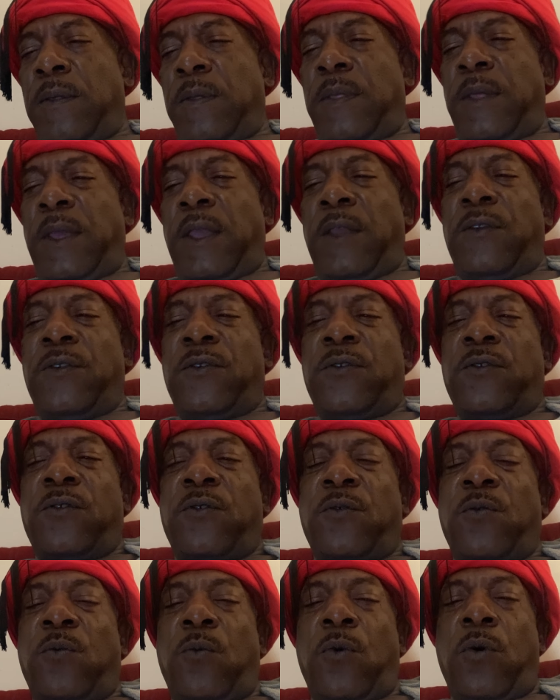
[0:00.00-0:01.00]
They
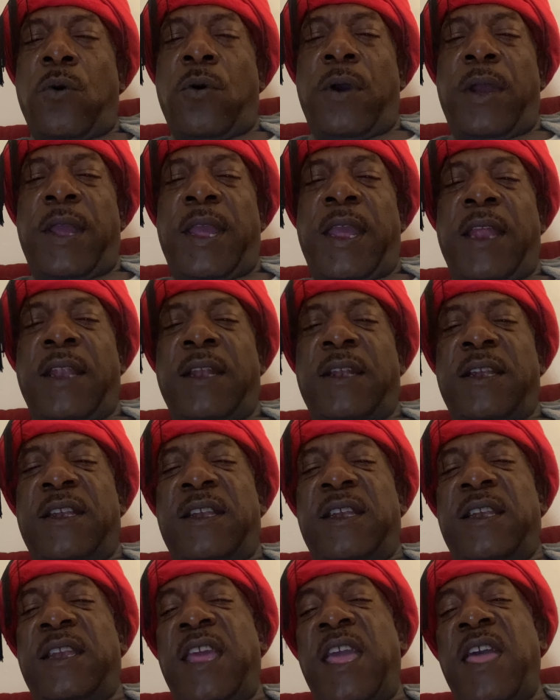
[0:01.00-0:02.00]
swore a
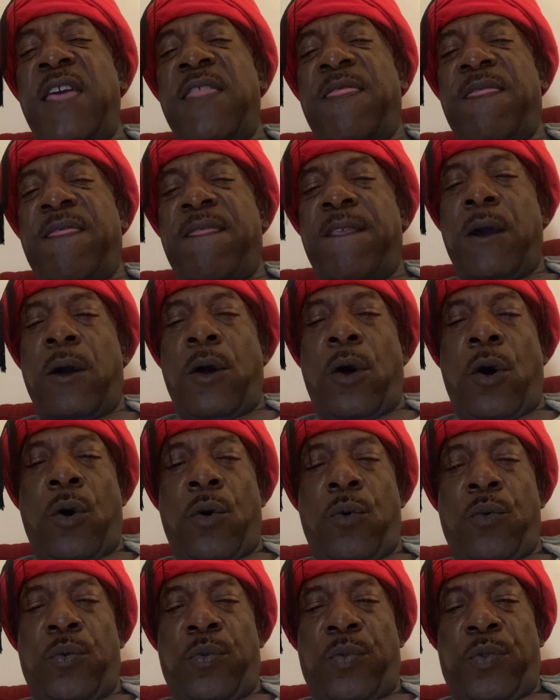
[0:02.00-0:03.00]
death
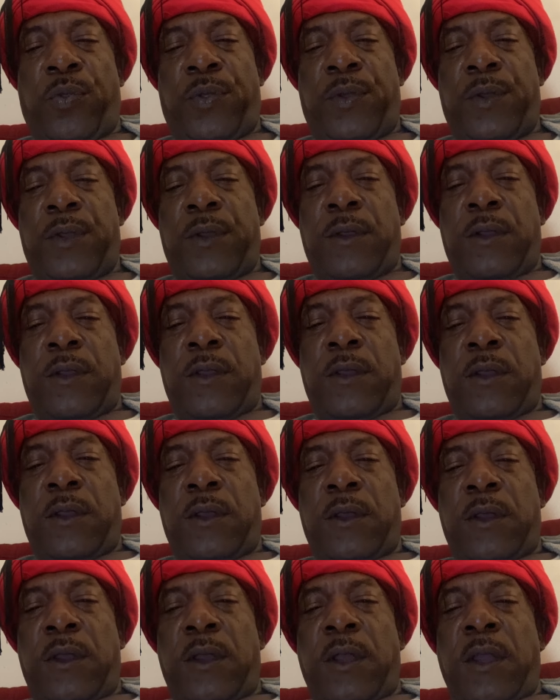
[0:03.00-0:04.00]
oath.
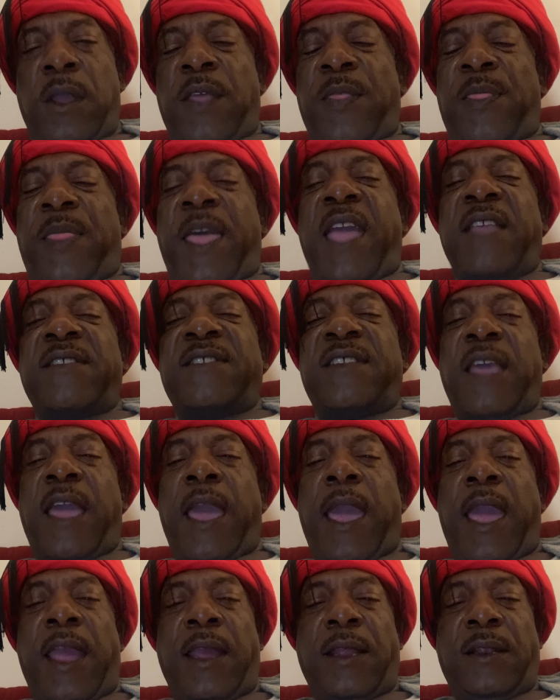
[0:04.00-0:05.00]
That's
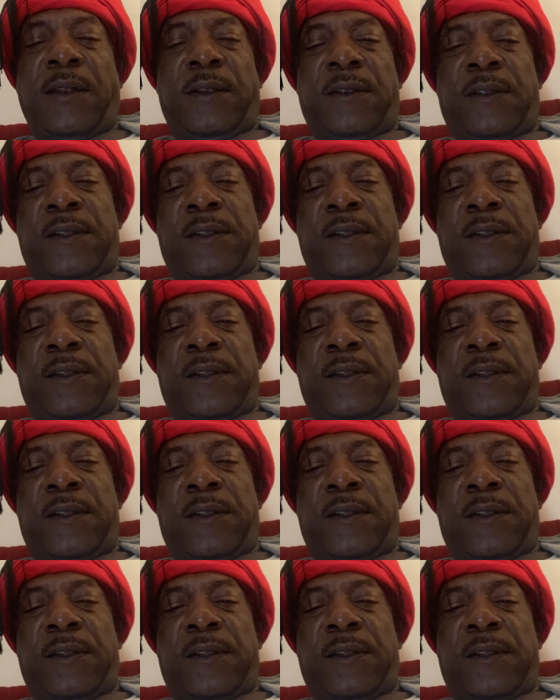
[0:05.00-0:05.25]
hate.